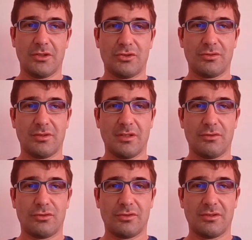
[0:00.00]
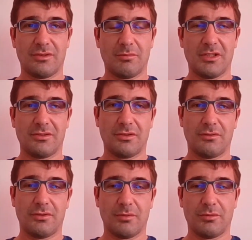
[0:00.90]
but Jasudavicius is a
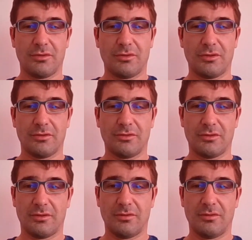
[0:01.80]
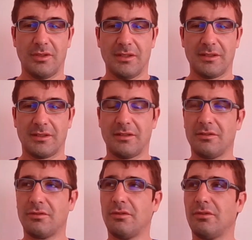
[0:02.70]
master of top control, so
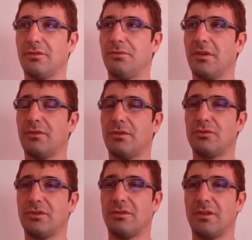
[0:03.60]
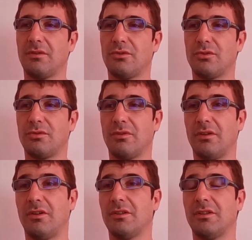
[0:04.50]
can it go in the favor of Jasudavicius?
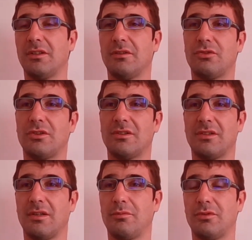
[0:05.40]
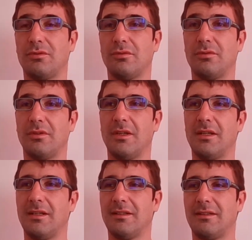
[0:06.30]
Well, only if she's able to
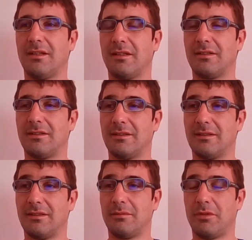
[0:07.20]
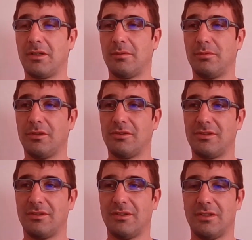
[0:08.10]
take Mayra Bueno
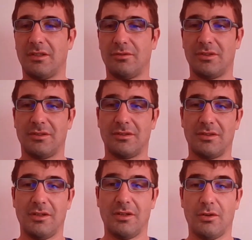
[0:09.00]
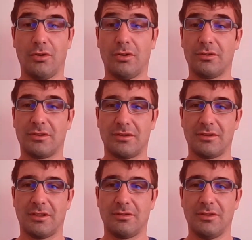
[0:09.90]
Silva down and hold
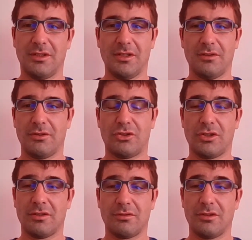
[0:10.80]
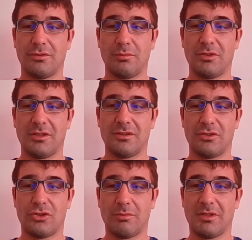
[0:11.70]
her down. Which ain't going to be
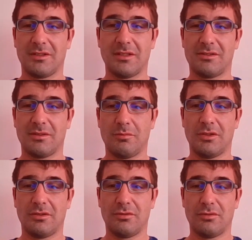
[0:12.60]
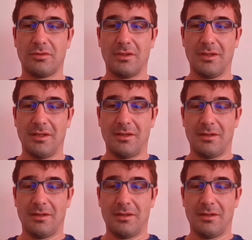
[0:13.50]
easy, she might get submitted too.